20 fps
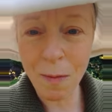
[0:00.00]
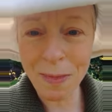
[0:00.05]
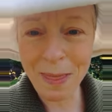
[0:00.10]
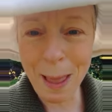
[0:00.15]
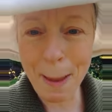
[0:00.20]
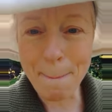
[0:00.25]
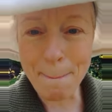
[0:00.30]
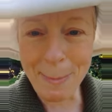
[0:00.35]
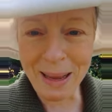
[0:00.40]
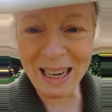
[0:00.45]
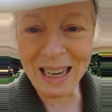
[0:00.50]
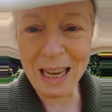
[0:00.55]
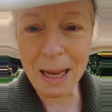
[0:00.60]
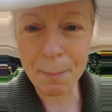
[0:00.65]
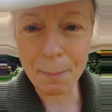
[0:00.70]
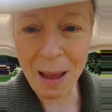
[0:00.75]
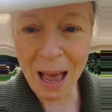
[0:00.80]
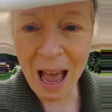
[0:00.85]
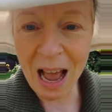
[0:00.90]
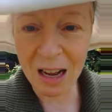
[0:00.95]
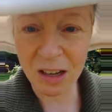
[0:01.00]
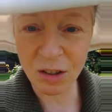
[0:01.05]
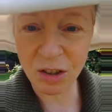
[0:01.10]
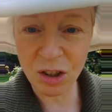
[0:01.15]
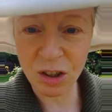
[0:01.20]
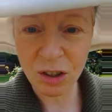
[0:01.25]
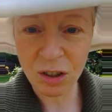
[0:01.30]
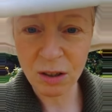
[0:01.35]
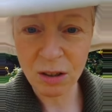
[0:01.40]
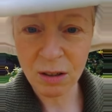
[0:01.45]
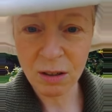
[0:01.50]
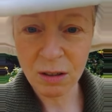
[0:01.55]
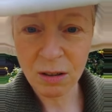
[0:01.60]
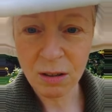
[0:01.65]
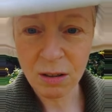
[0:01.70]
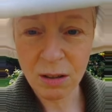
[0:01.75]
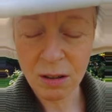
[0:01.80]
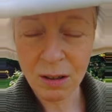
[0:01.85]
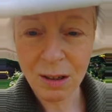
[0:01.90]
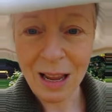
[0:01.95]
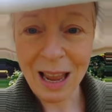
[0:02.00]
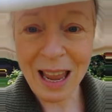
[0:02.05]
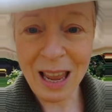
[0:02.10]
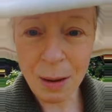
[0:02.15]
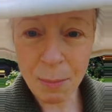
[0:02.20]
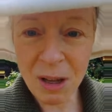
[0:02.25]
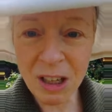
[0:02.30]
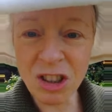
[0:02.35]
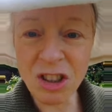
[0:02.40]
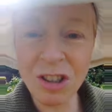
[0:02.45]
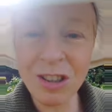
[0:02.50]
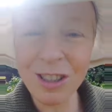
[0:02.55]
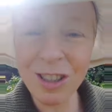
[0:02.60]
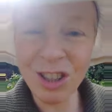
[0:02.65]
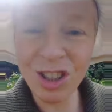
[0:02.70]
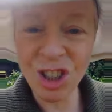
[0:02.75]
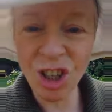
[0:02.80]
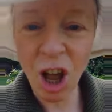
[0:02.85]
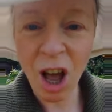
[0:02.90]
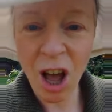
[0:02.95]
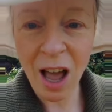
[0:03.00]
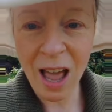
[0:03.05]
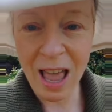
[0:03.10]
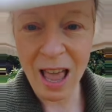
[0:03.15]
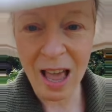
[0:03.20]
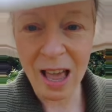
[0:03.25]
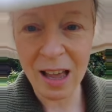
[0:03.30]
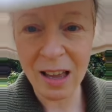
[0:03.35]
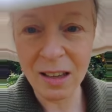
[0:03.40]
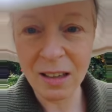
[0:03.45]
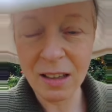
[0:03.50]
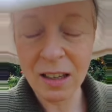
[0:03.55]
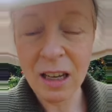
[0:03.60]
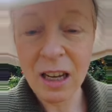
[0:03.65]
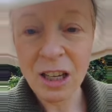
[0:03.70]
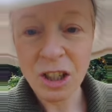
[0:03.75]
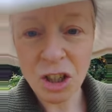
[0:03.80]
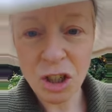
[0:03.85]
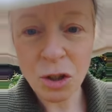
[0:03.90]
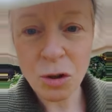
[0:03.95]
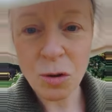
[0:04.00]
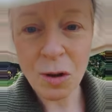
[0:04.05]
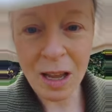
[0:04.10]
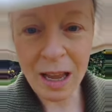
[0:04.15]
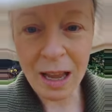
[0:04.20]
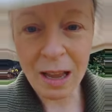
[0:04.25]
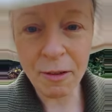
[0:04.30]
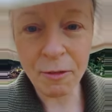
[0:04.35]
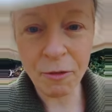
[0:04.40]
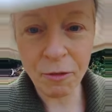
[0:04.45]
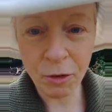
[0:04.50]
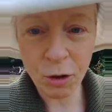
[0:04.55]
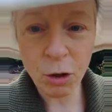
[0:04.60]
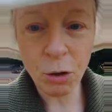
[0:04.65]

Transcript: that $1 million? How much desire do you have for your